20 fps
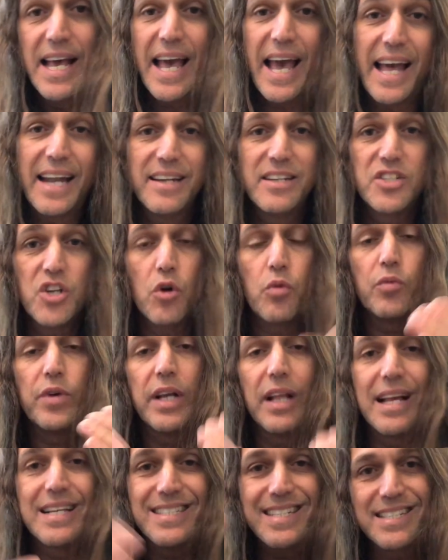and don't
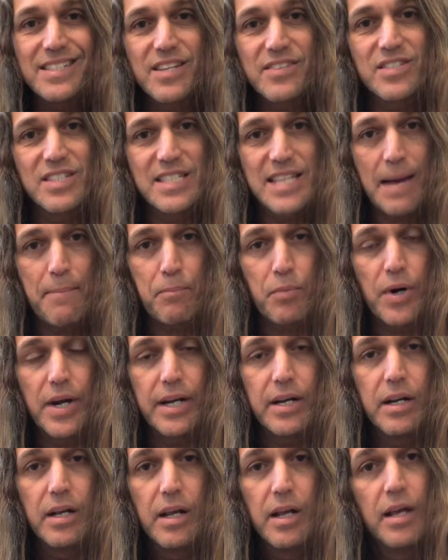realize it's a
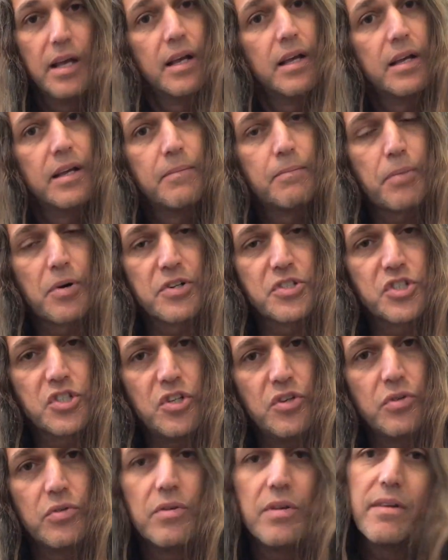separate
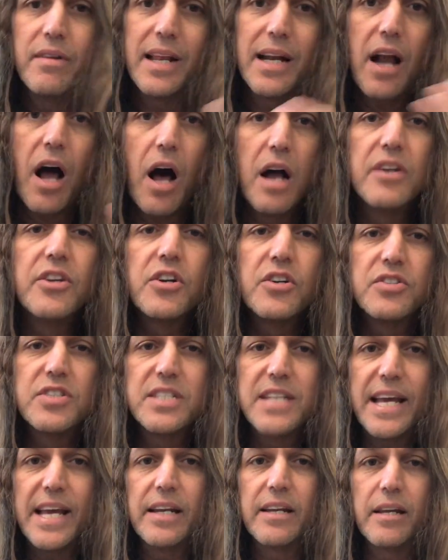pursuit than
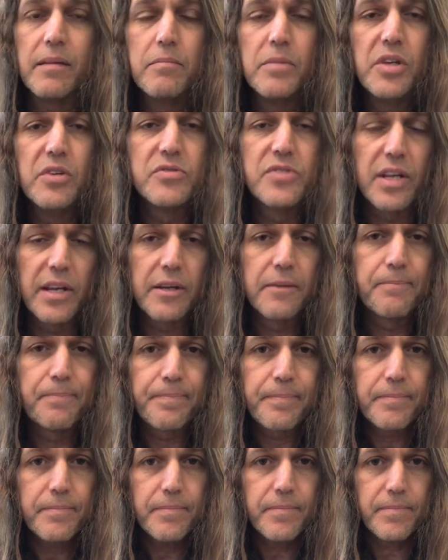understanding music.
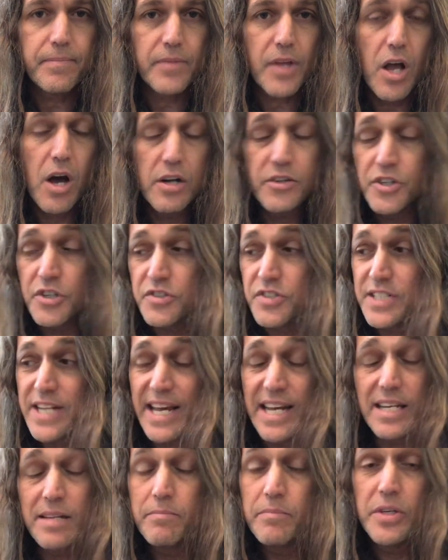
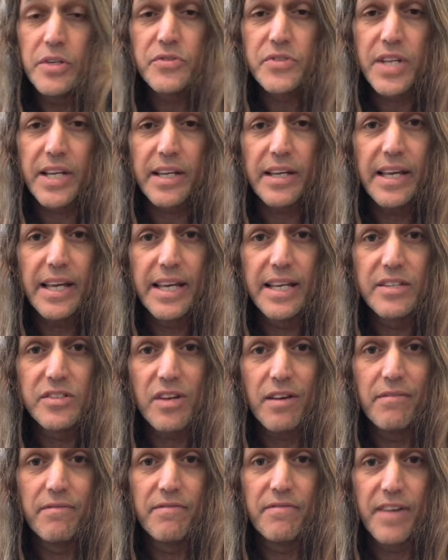Understanding music
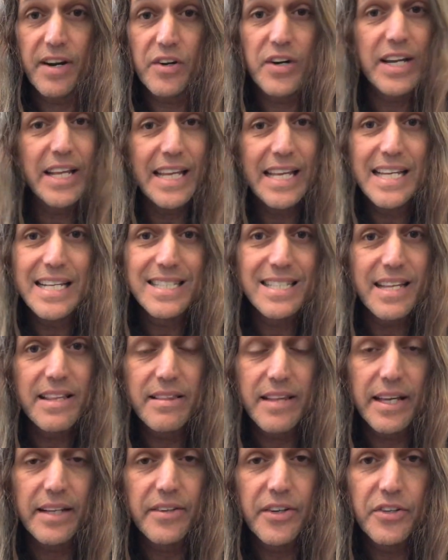is a very easy
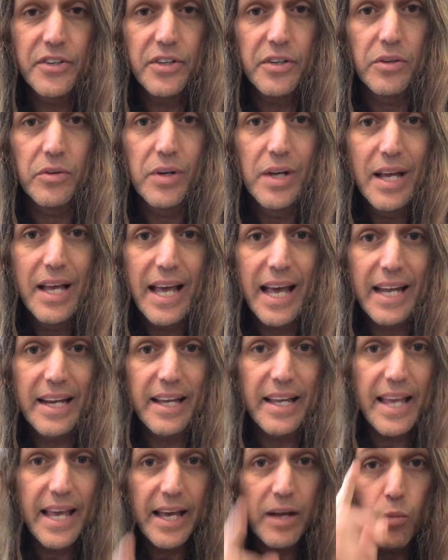thing to do. And
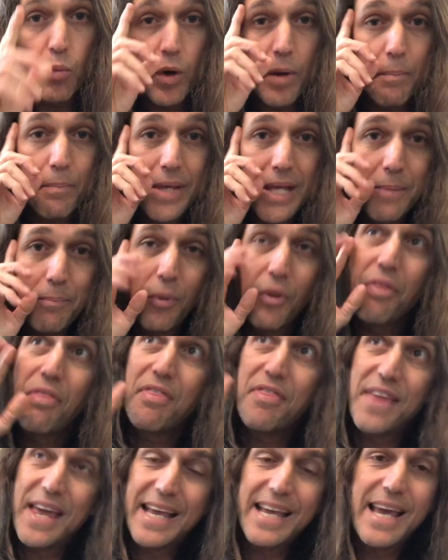again, what people
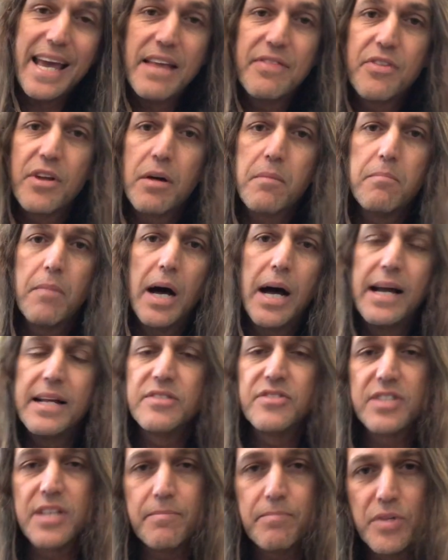think in their
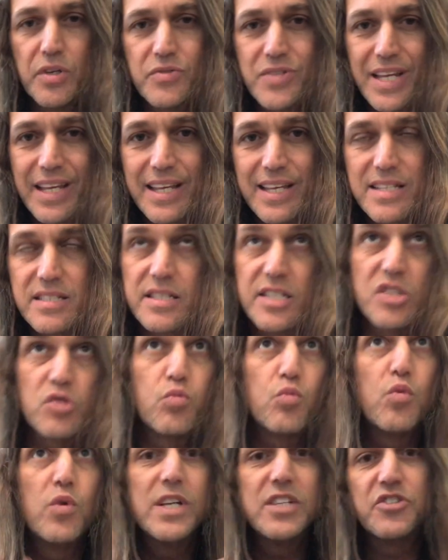minds that music is, this
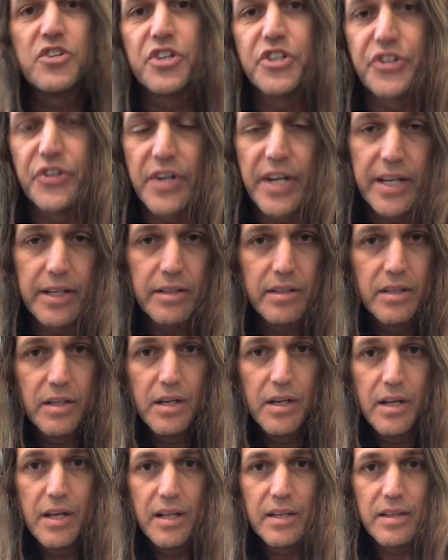wizardry,
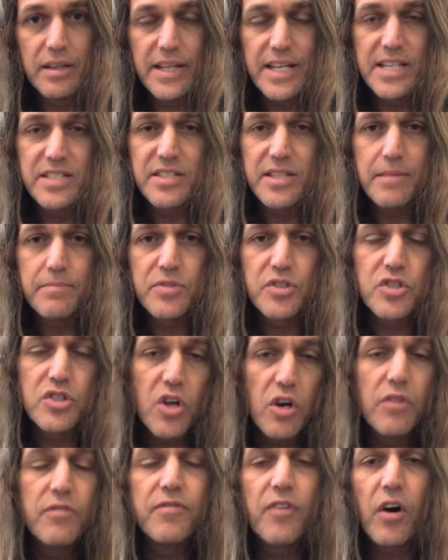leads them
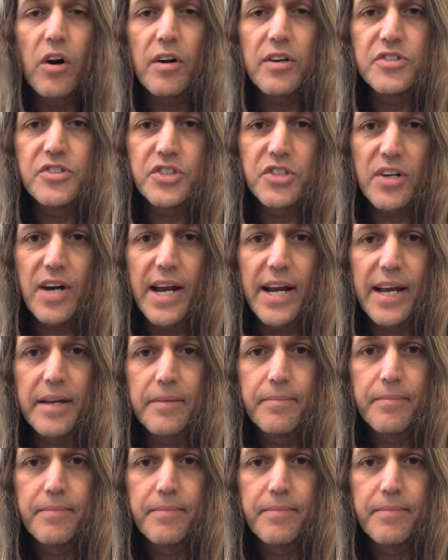so far astray.